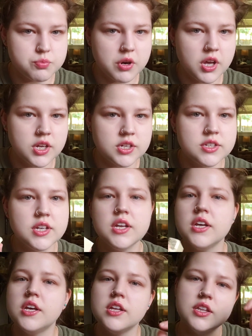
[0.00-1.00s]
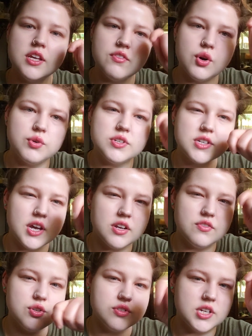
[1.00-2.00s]
product, they've always kind
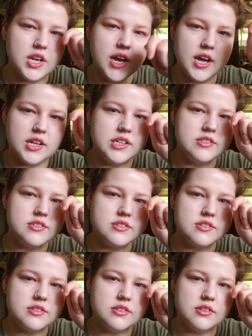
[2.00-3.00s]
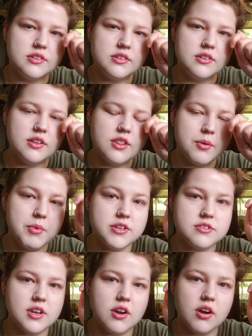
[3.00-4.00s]
of used it as the
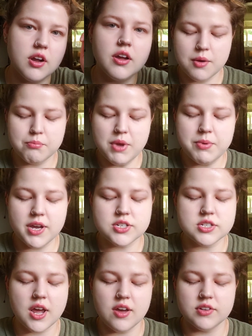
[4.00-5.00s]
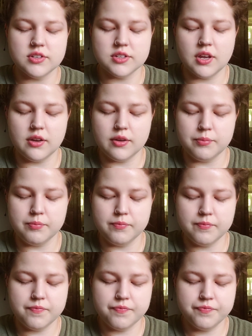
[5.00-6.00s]
mascara. Maybe I just haven't
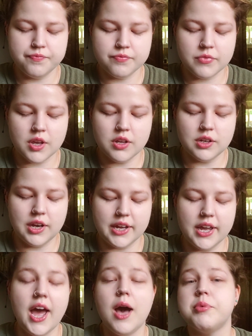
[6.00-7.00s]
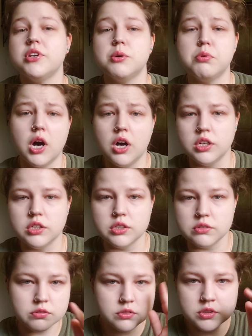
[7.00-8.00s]
like happened
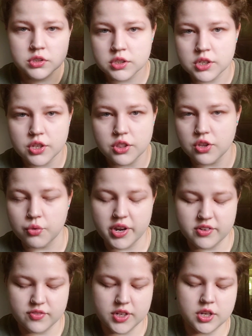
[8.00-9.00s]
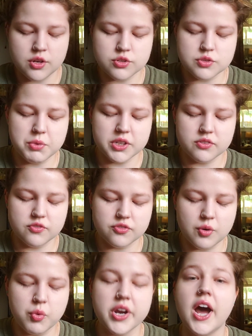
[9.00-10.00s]
upon the right videos, but
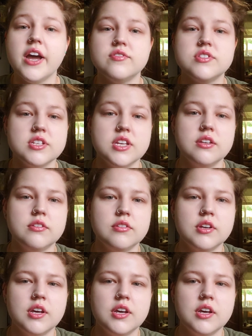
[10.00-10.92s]
from what I've seen,